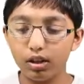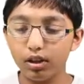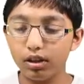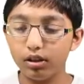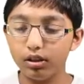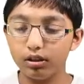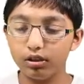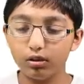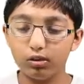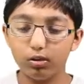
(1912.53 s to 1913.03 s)

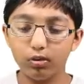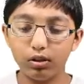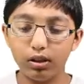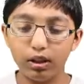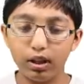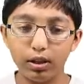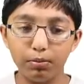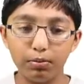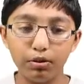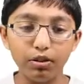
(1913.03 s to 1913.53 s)
underscore
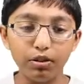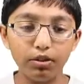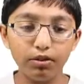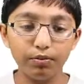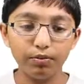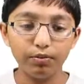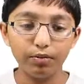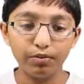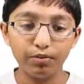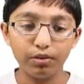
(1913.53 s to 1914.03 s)
label,
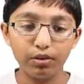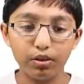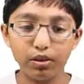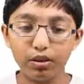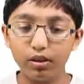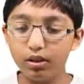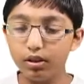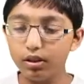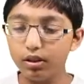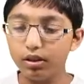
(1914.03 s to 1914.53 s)

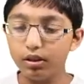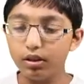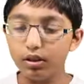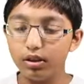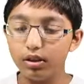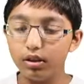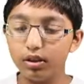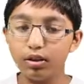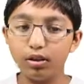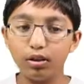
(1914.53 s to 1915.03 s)

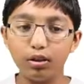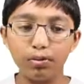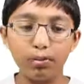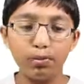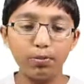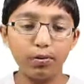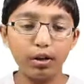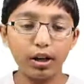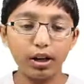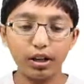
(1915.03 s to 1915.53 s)

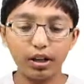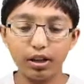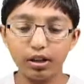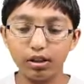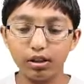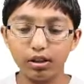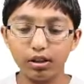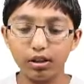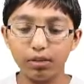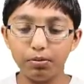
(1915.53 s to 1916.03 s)
open
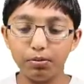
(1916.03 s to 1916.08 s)
brackets,